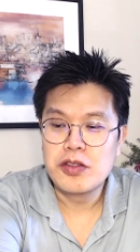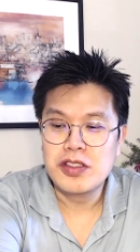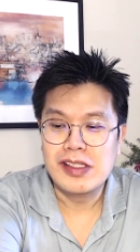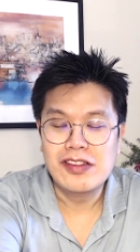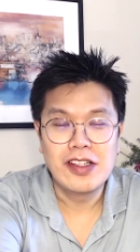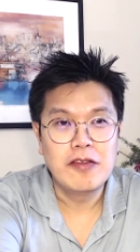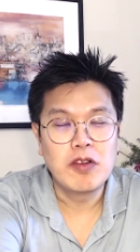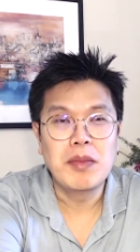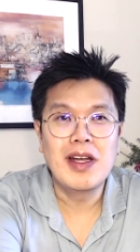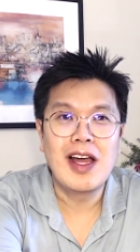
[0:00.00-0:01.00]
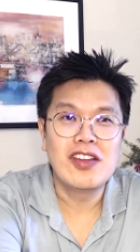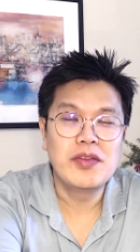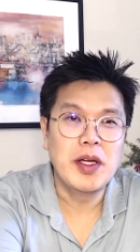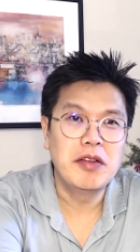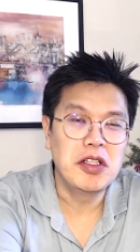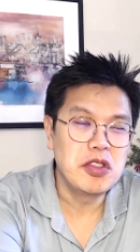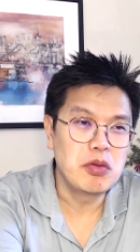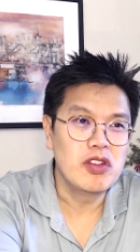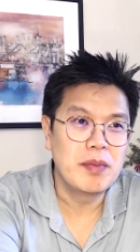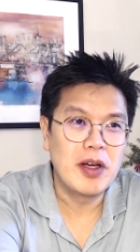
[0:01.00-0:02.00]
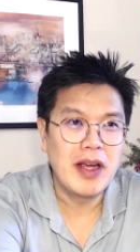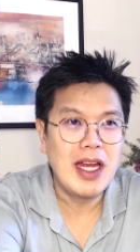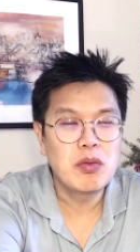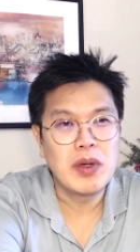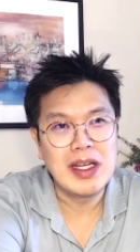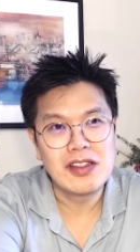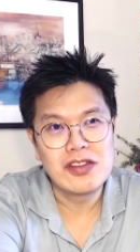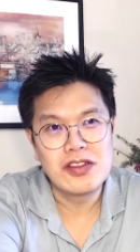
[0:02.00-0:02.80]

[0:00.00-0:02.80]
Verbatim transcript: she said from the last period she was about eight weeks.